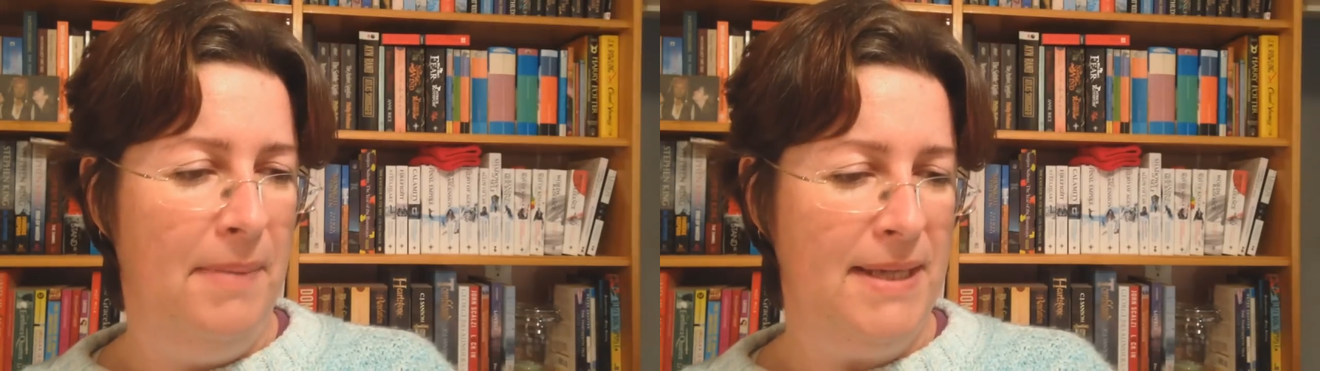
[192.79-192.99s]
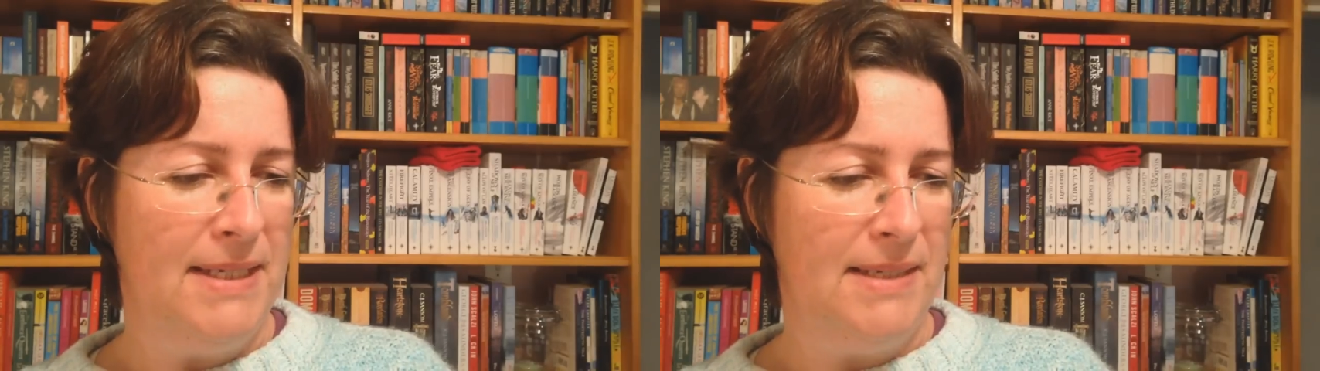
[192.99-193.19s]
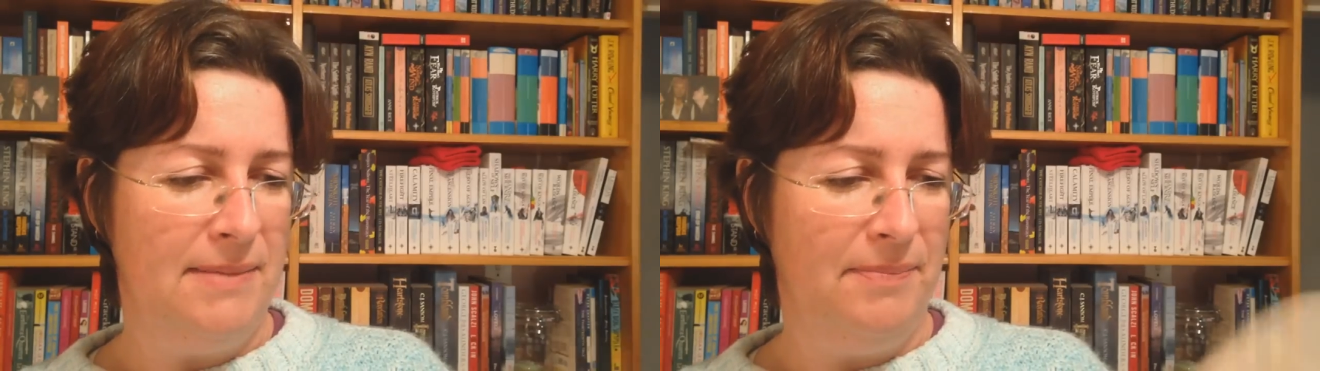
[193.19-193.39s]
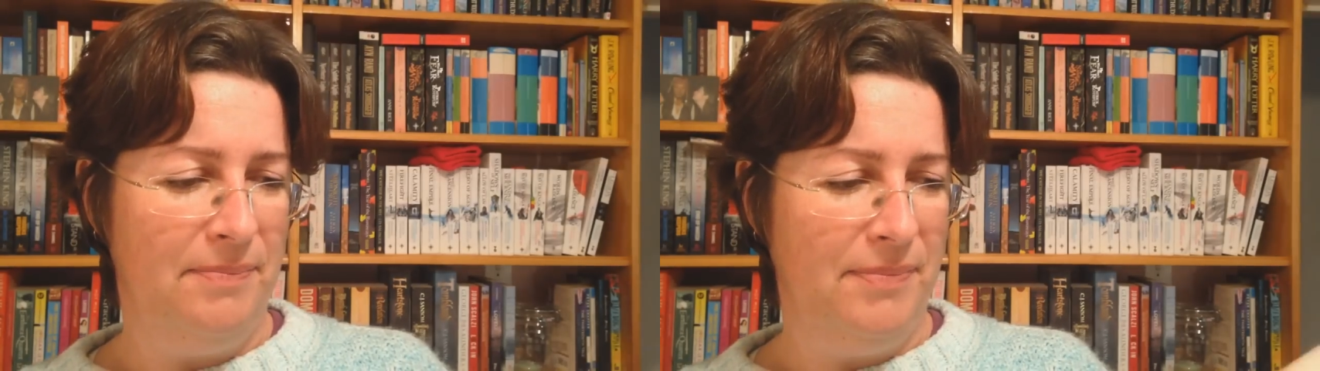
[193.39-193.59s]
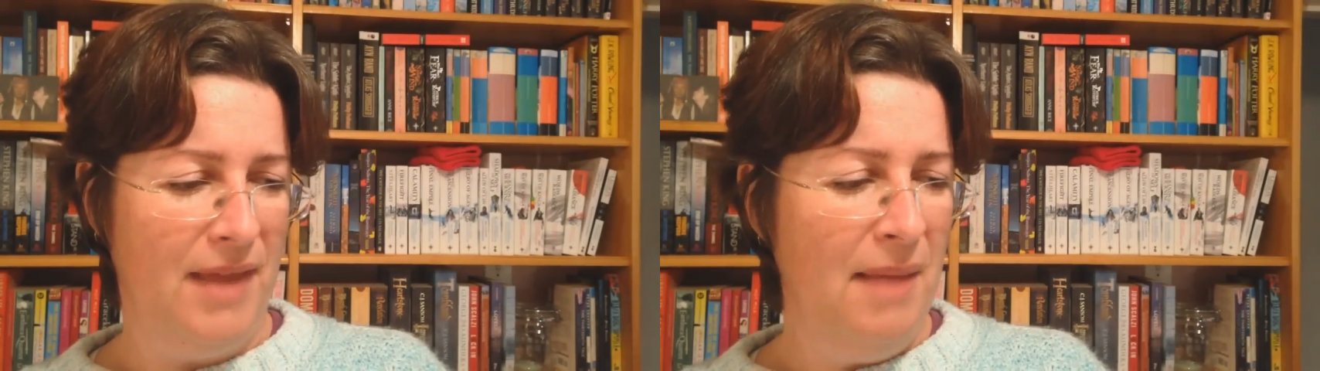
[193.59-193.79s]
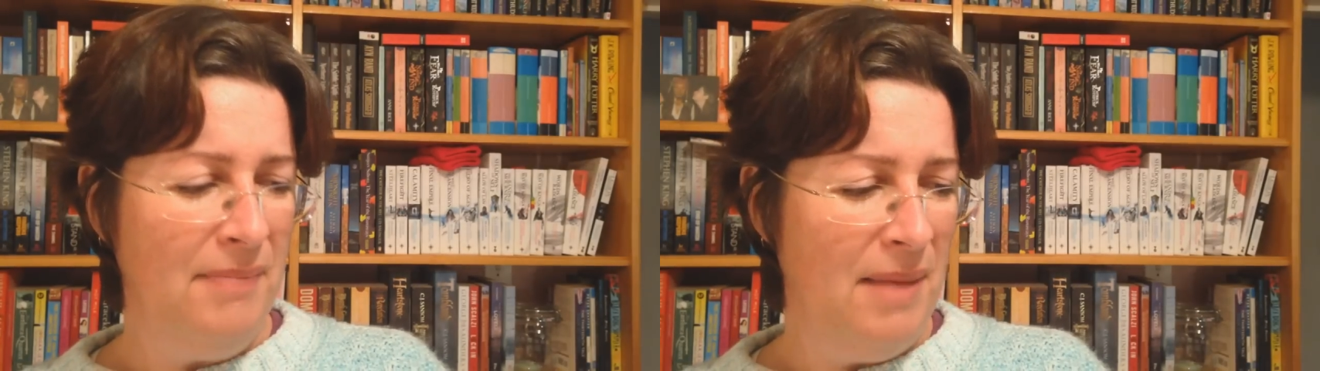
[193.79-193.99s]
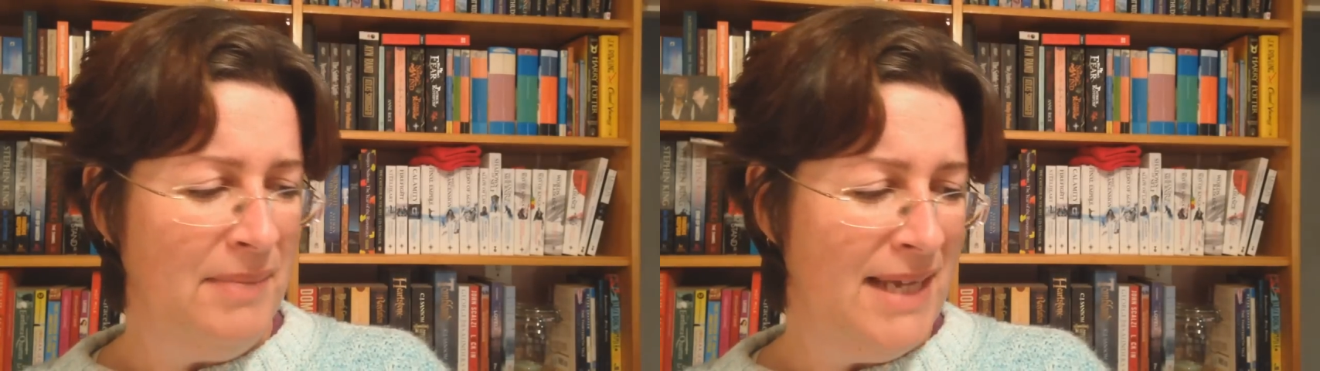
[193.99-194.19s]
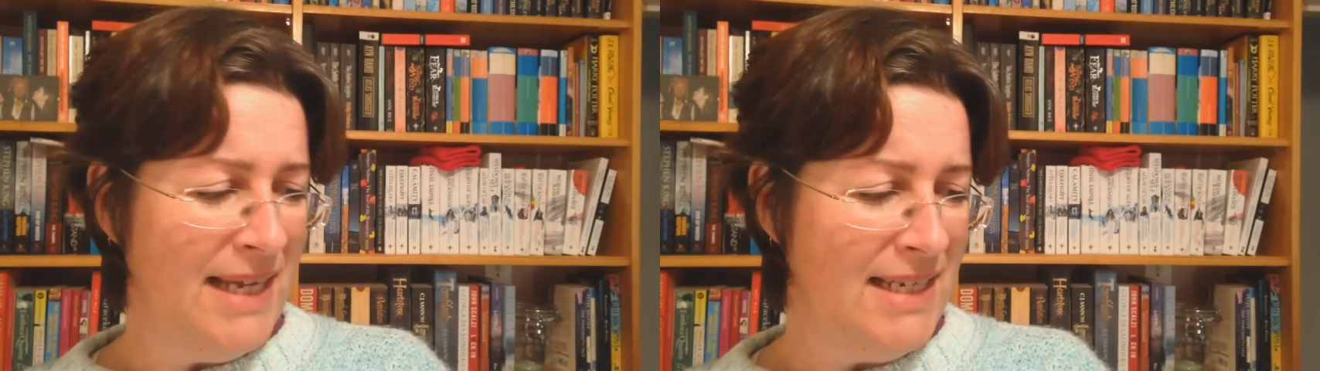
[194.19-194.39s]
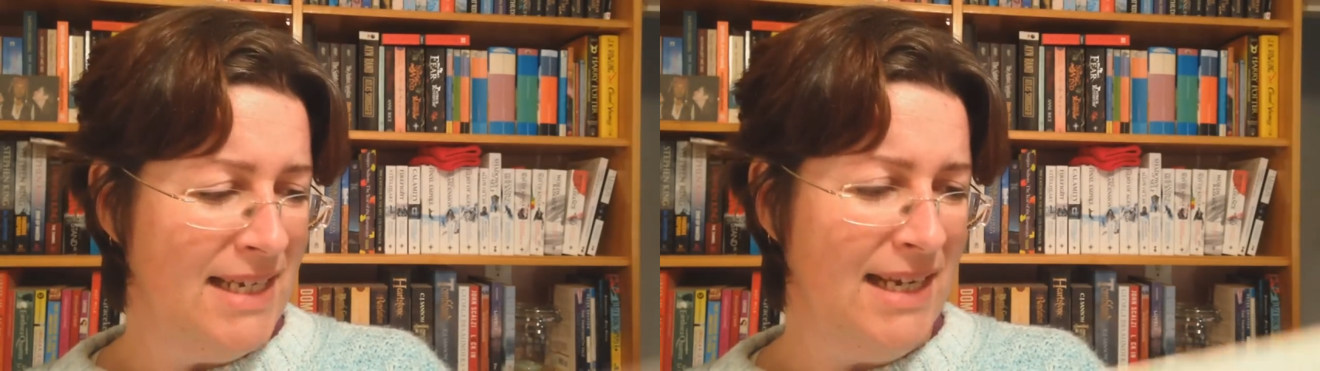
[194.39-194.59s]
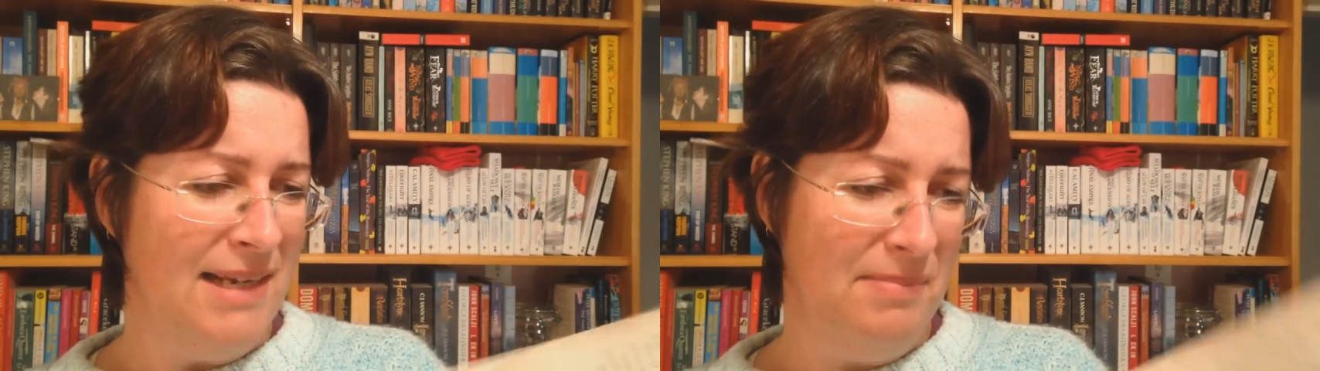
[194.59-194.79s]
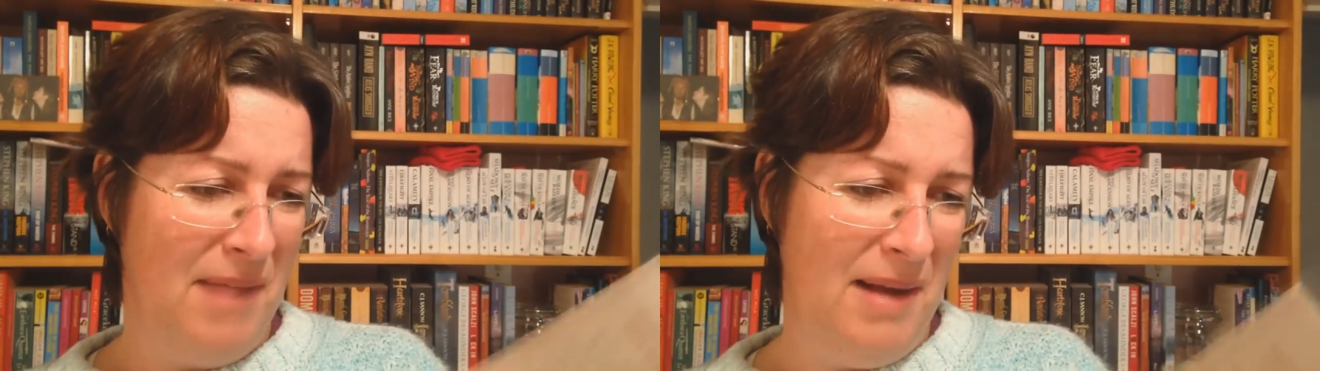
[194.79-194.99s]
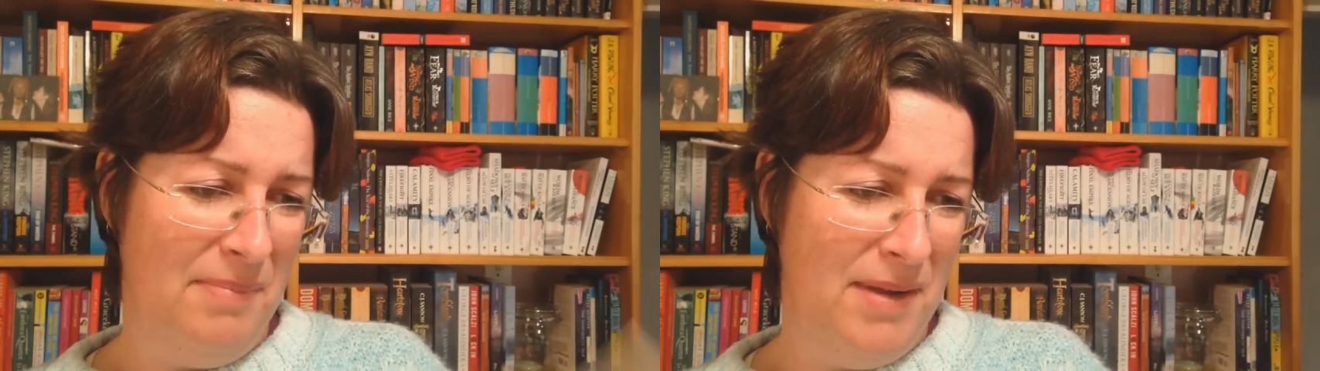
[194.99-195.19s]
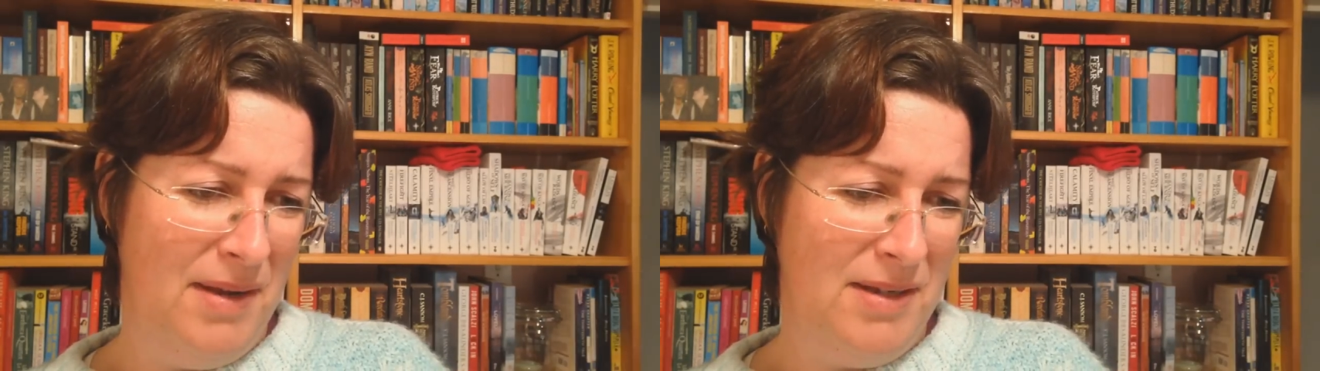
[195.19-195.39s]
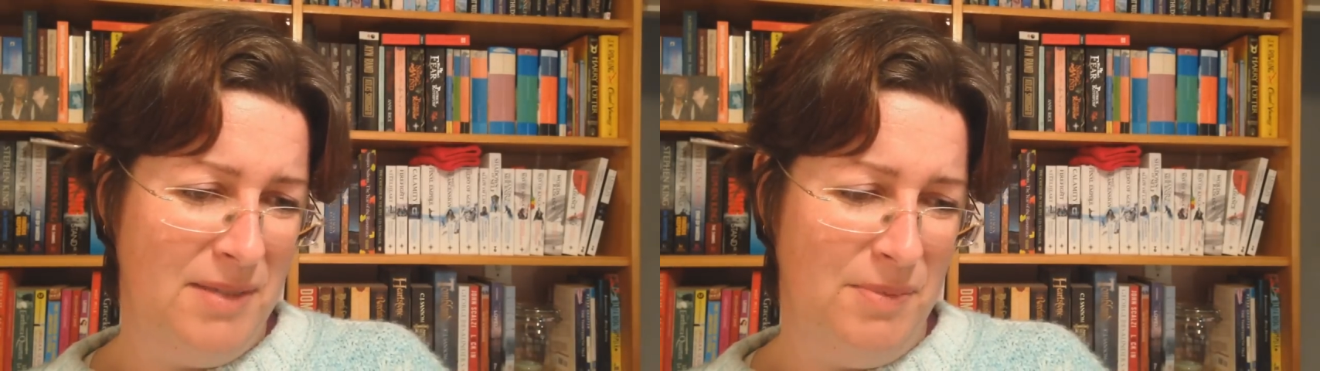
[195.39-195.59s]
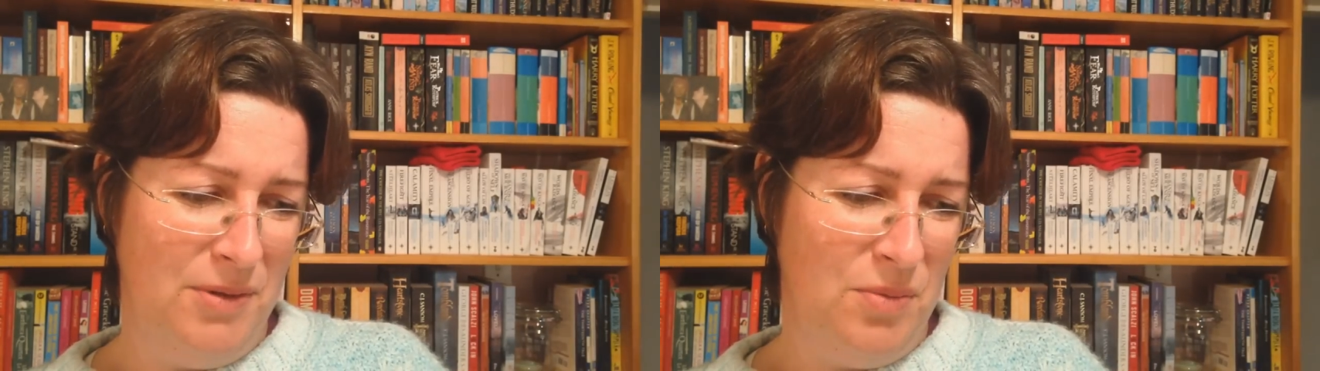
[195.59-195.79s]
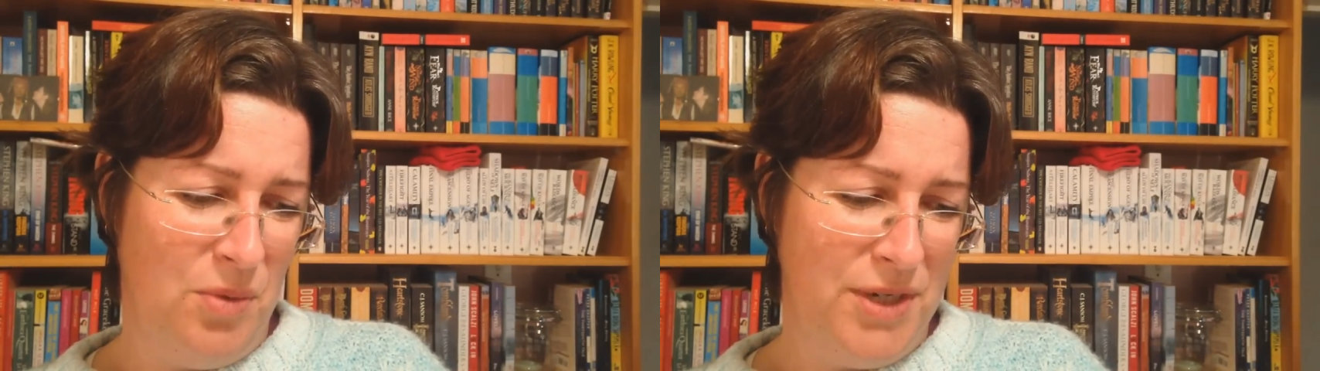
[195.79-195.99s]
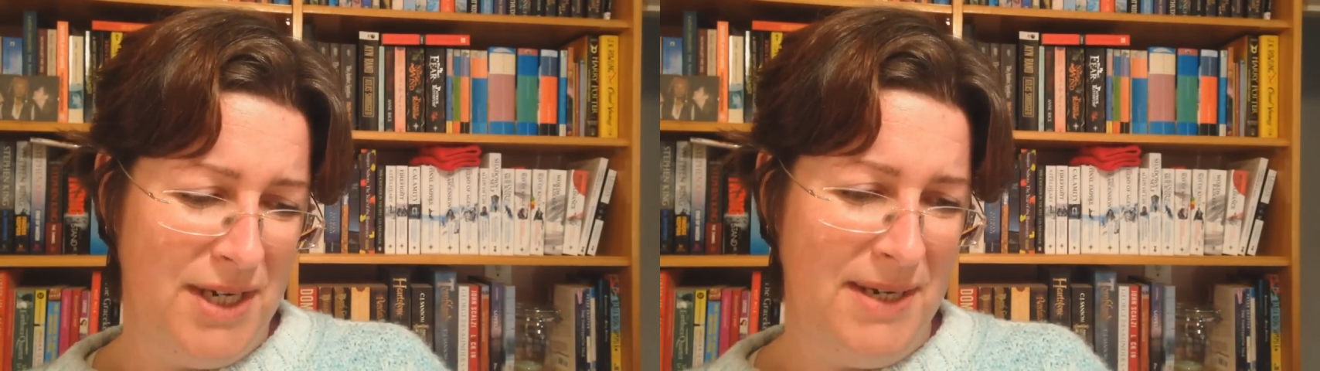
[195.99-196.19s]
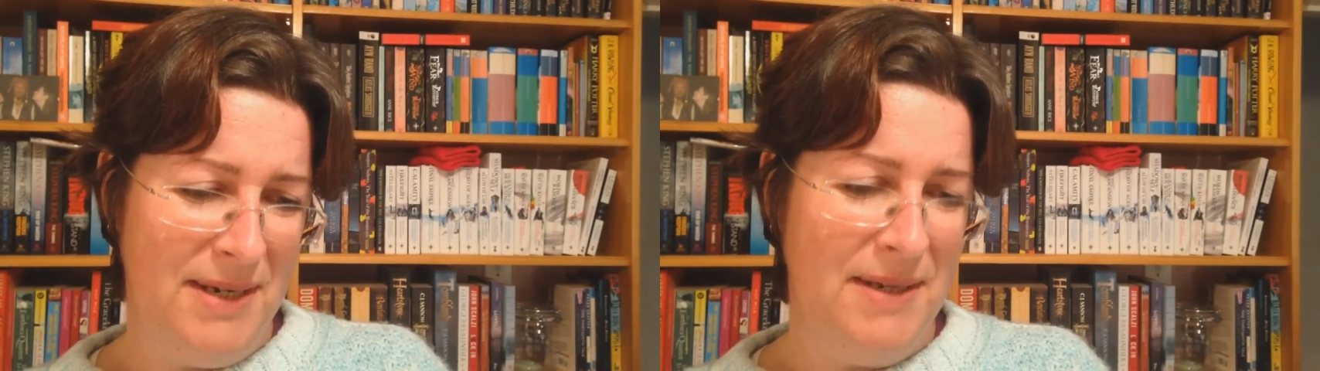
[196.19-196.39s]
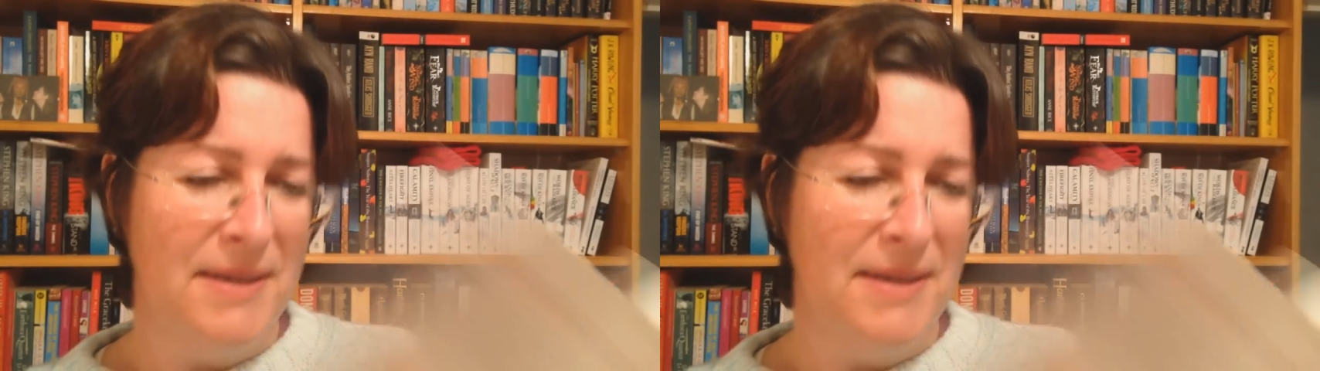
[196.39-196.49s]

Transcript: But I'm guessing it might be spilled water.